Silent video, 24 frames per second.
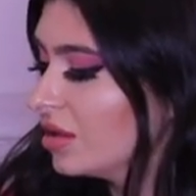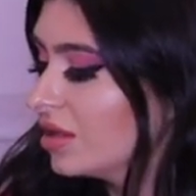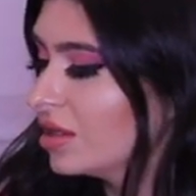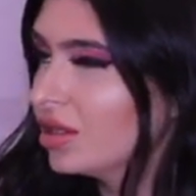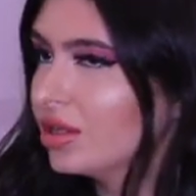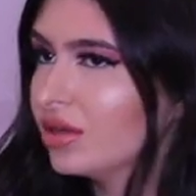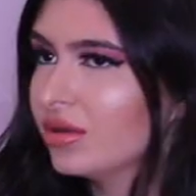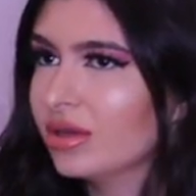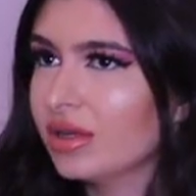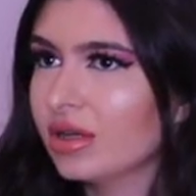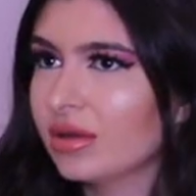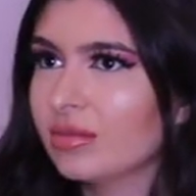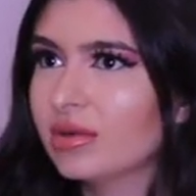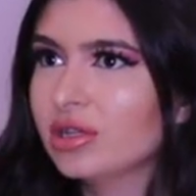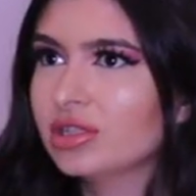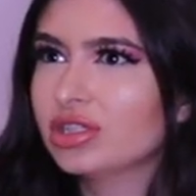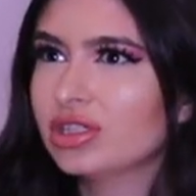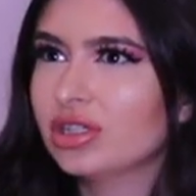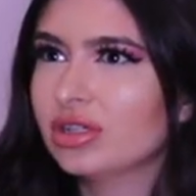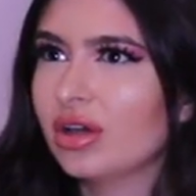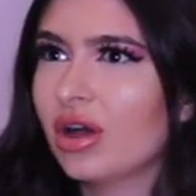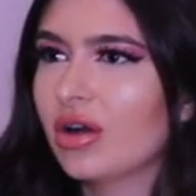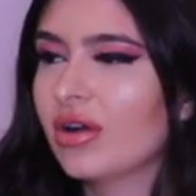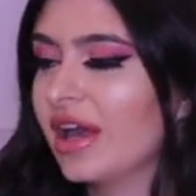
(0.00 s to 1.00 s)
you know what, I'm gonna
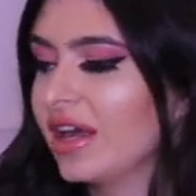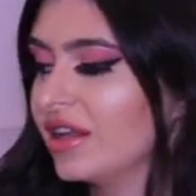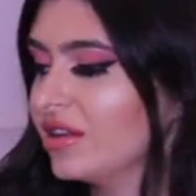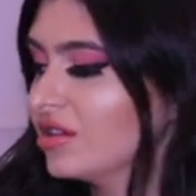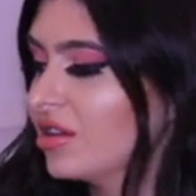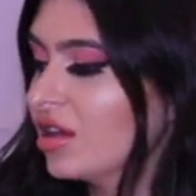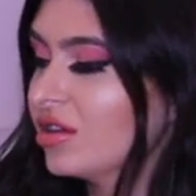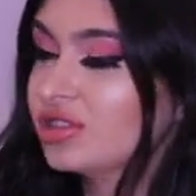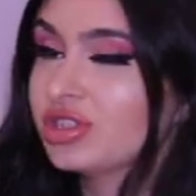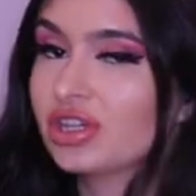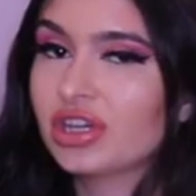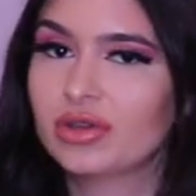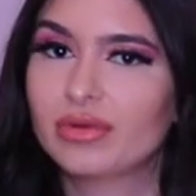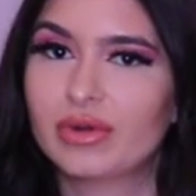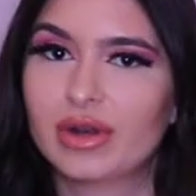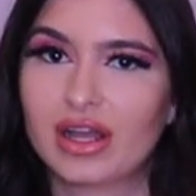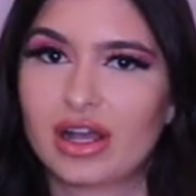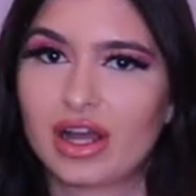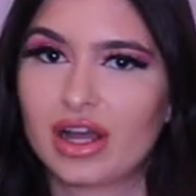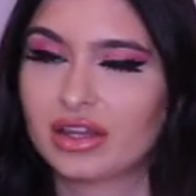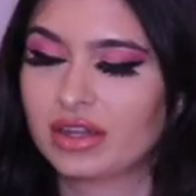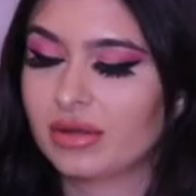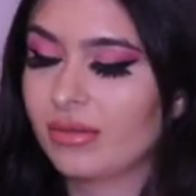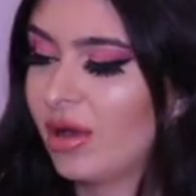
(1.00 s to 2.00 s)
show, okay, so I'll show you what I
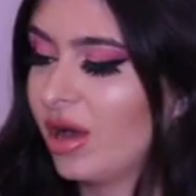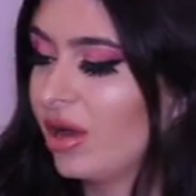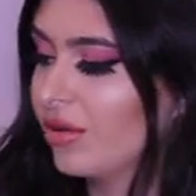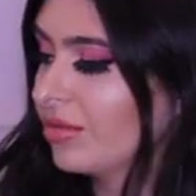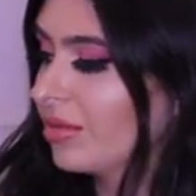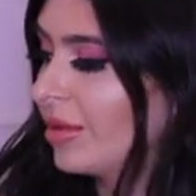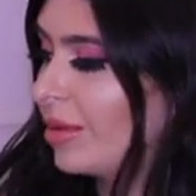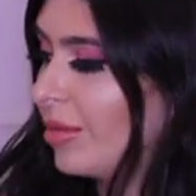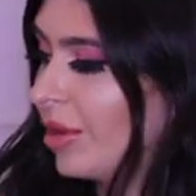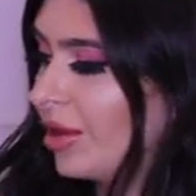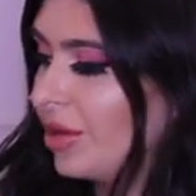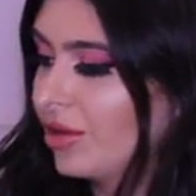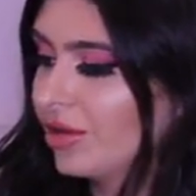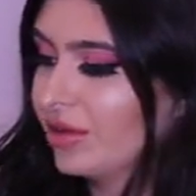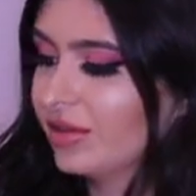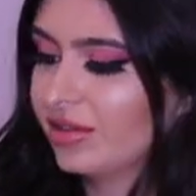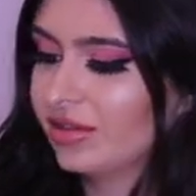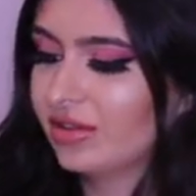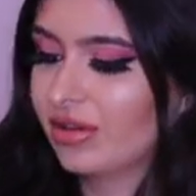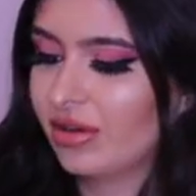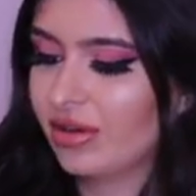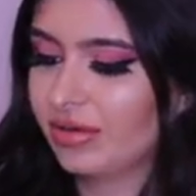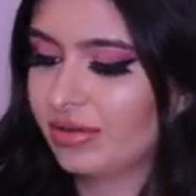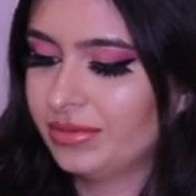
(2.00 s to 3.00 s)
got at the mall with my brothers.
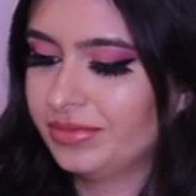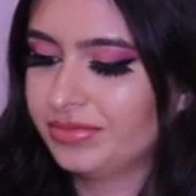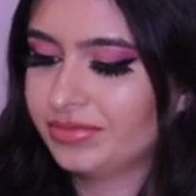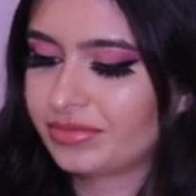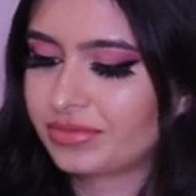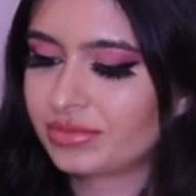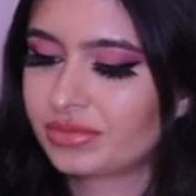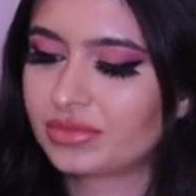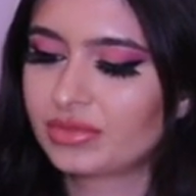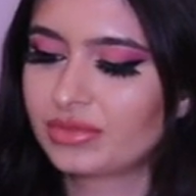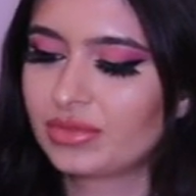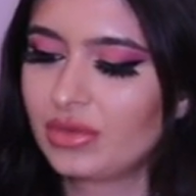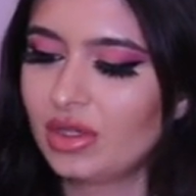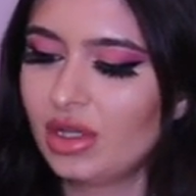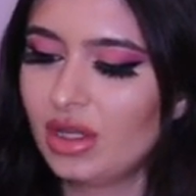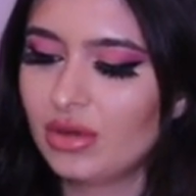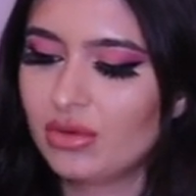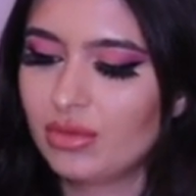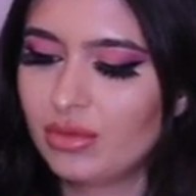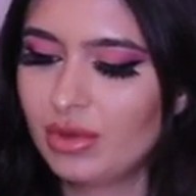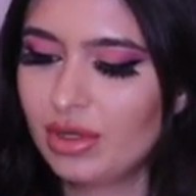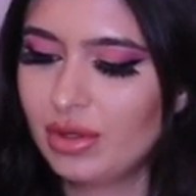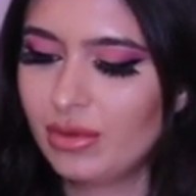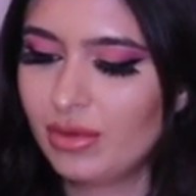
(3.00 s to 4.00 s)
So
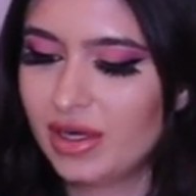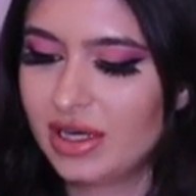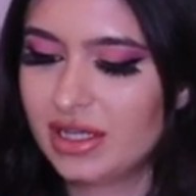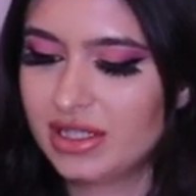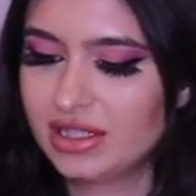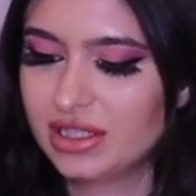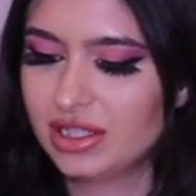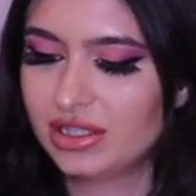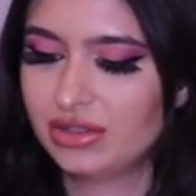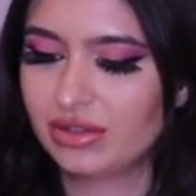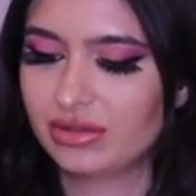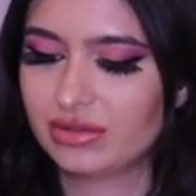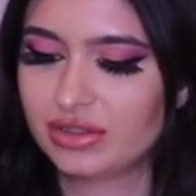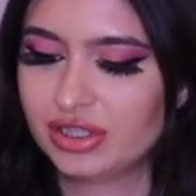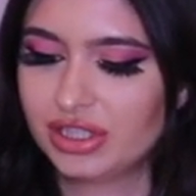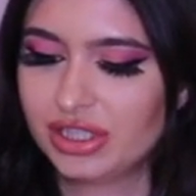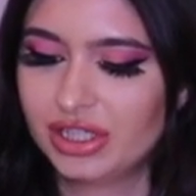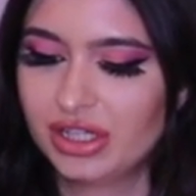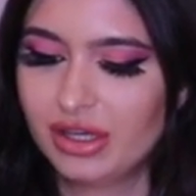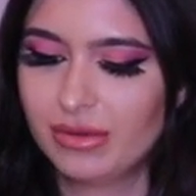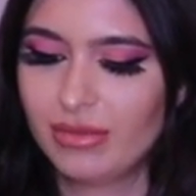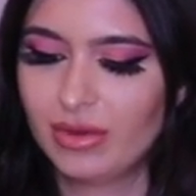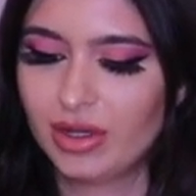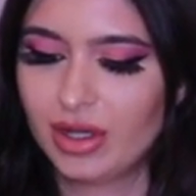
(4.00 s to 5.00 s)
we went into Dolce &
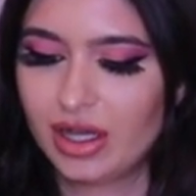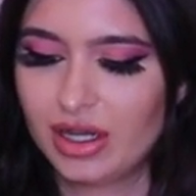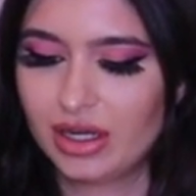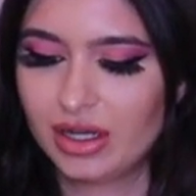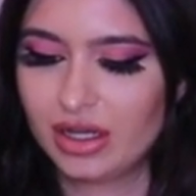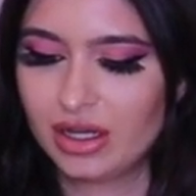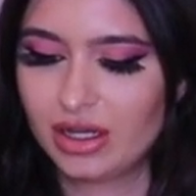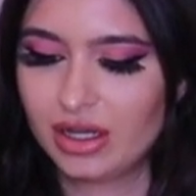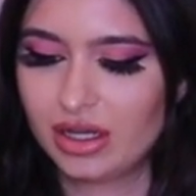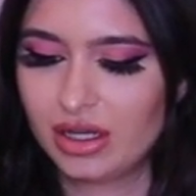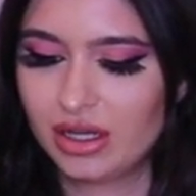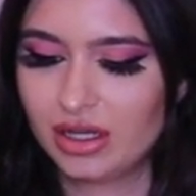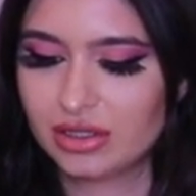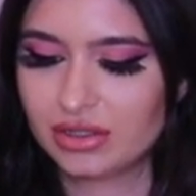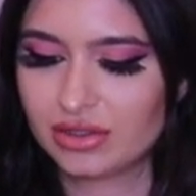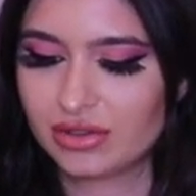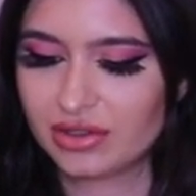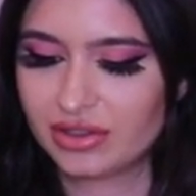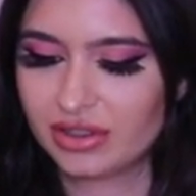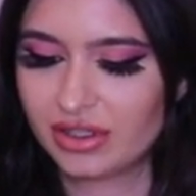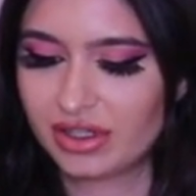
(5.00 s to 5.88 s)
Gabbana,